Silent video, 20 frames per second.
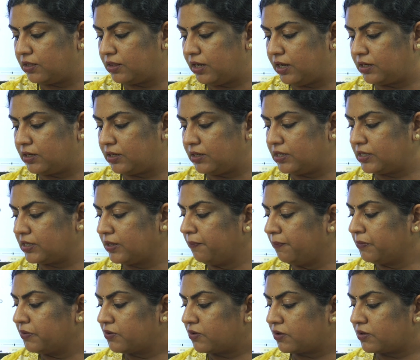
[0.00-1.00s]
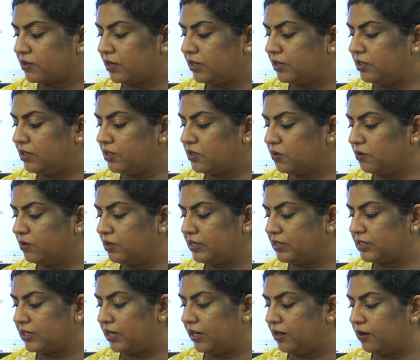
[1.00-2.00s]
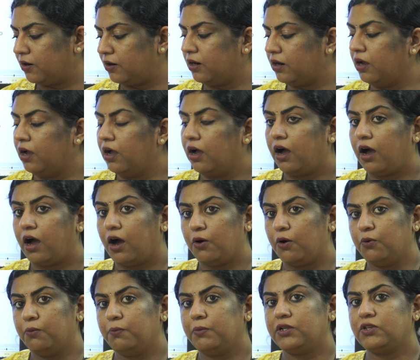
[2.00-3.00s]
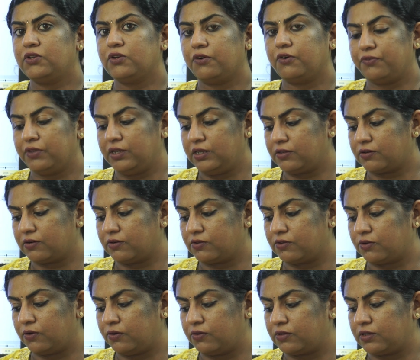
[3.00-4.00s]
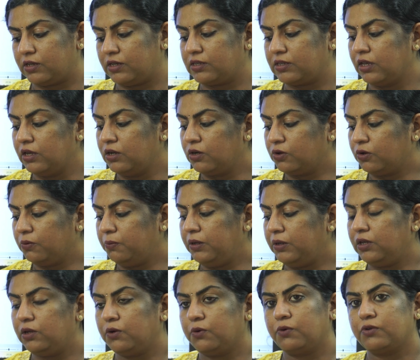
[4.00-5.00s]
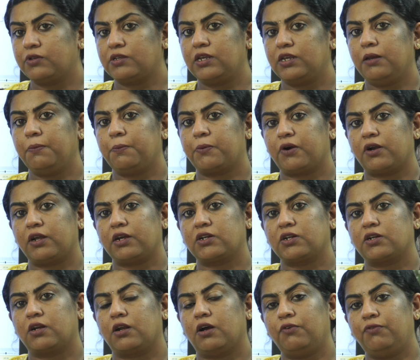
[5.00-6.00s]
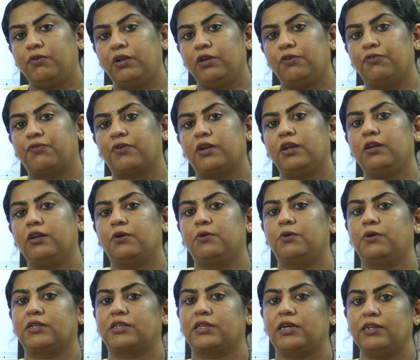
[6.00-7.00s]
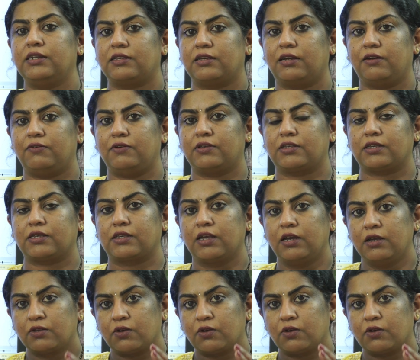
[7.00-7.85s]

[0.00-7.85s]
that is, society should decide on how much of these resources to be used in production of different goods and services.